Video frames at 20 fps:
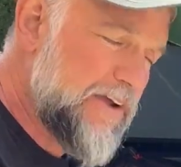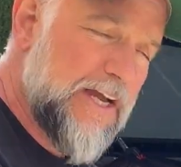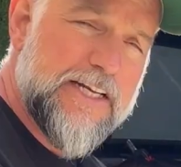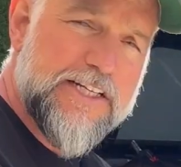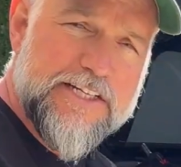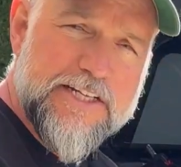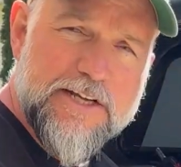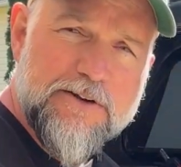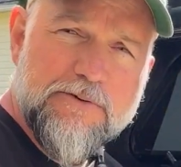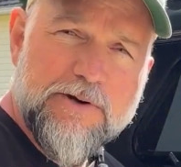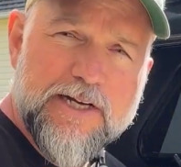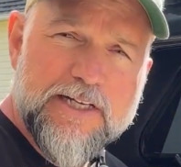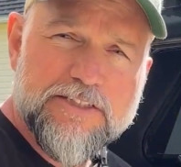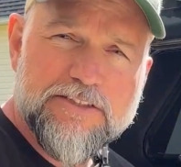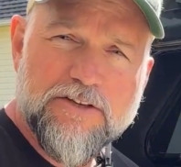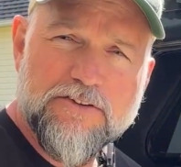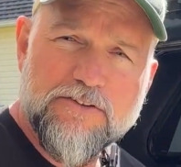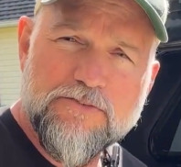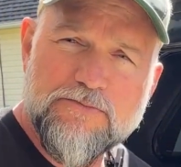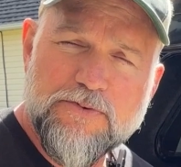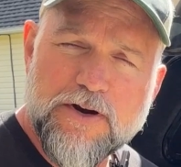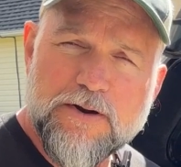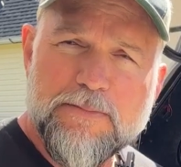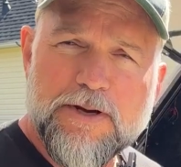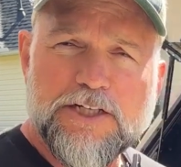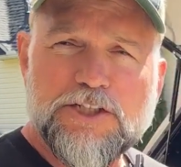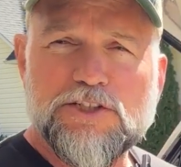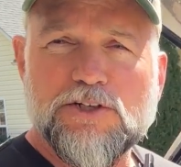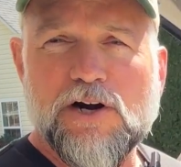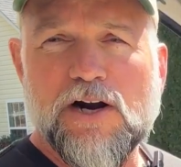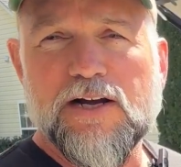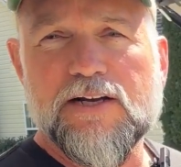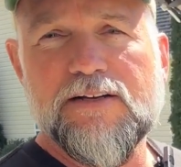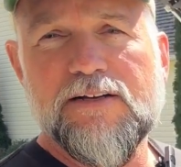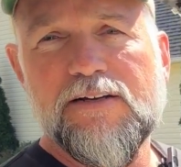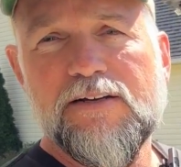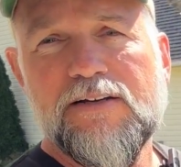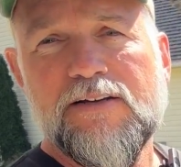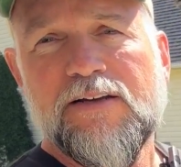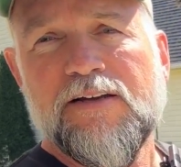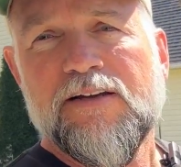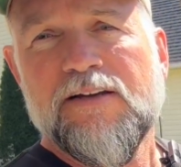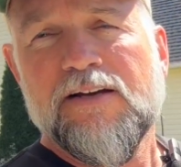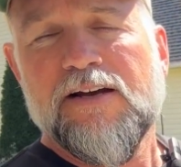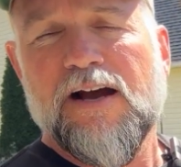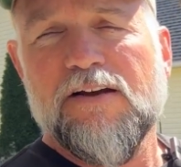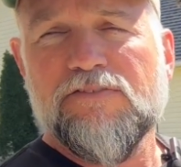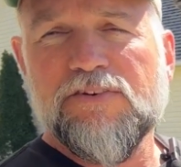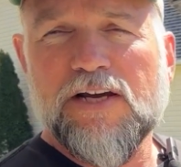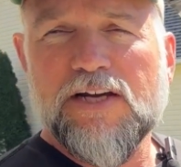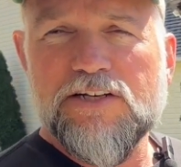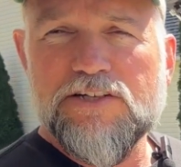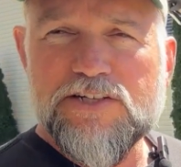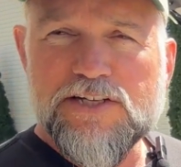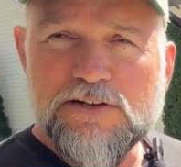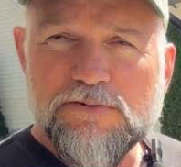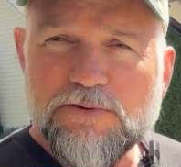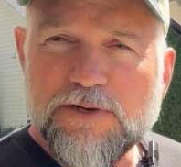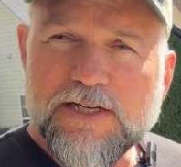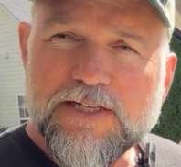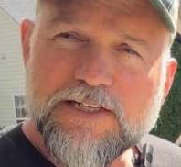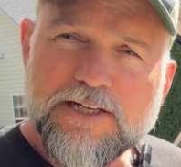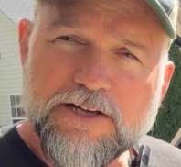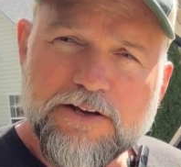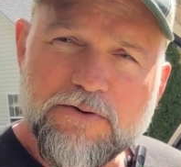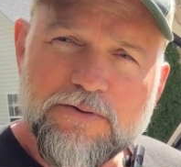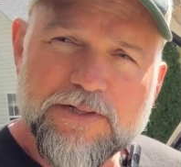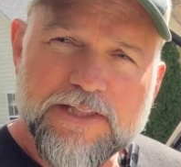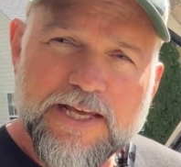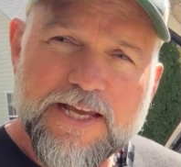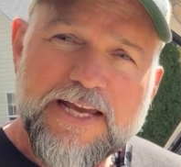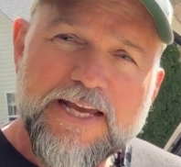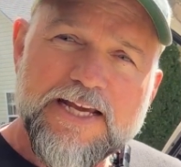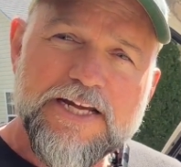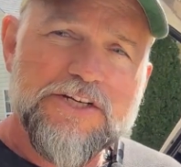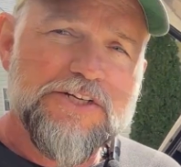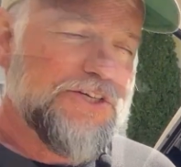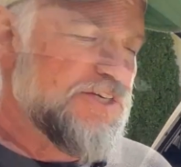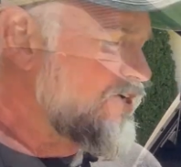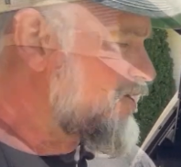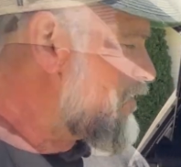got D rings on the front of my truck. I've got a D ring to go in the hitch.